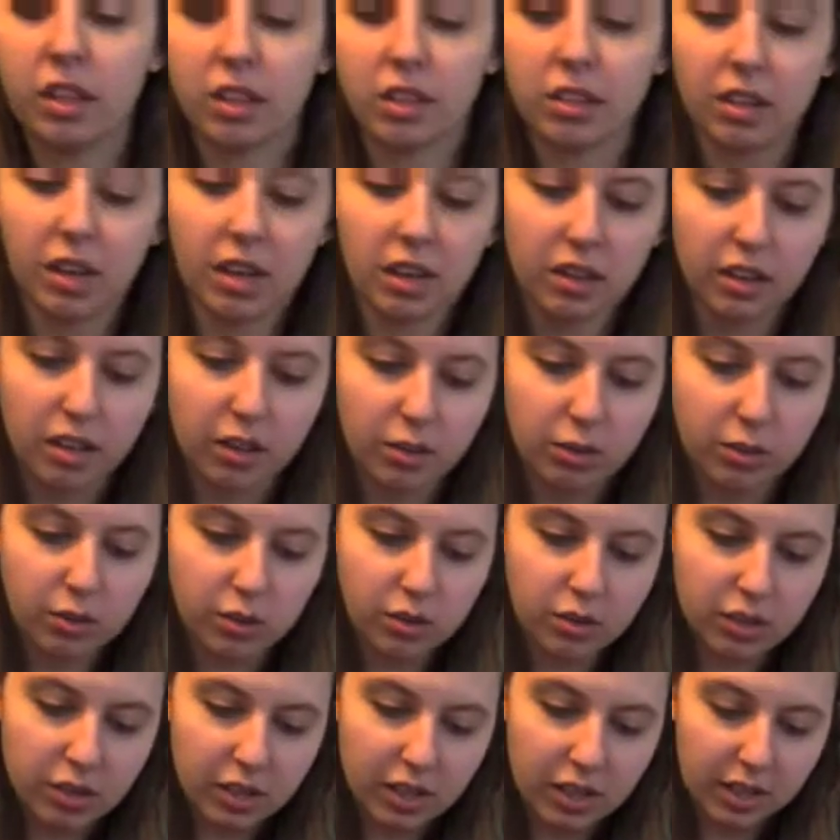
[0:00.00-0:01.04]
not a
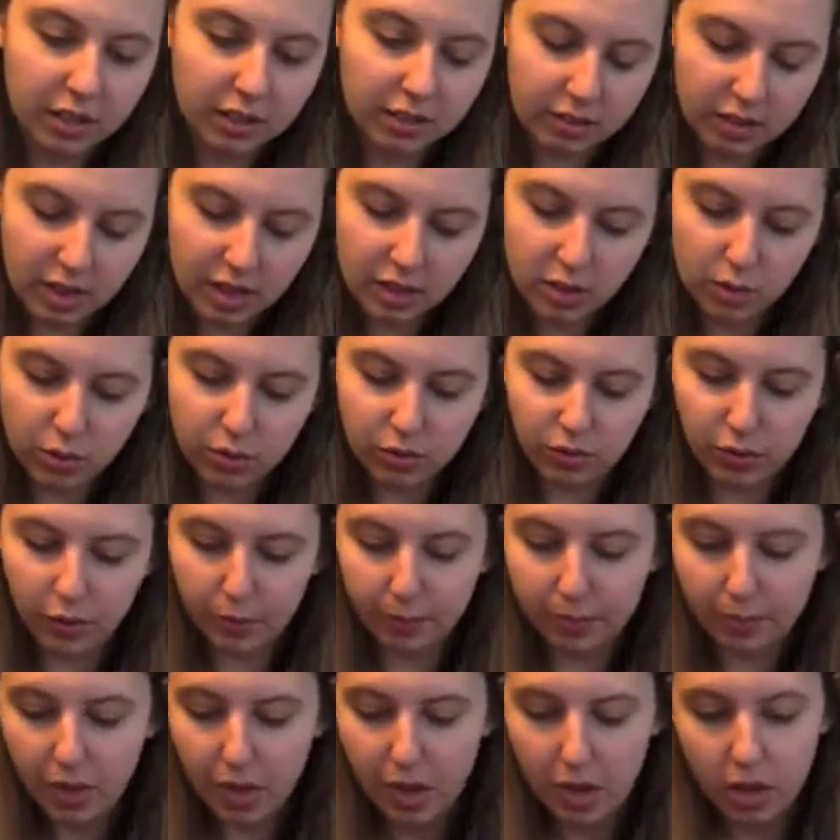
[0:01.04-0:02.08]
huge thing, and useful.
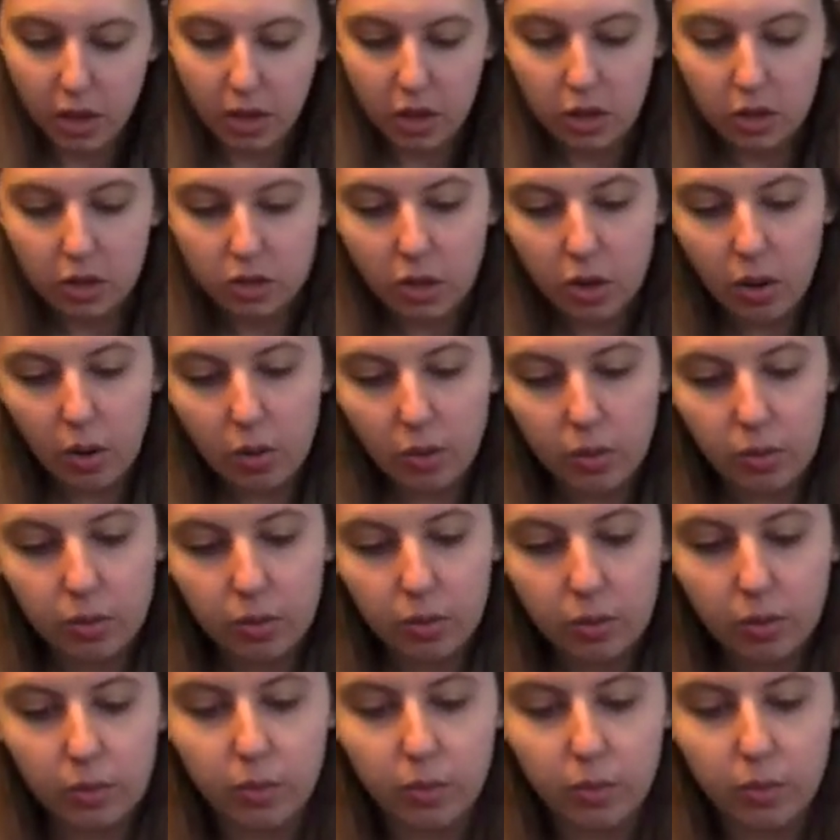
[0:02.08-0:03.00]
So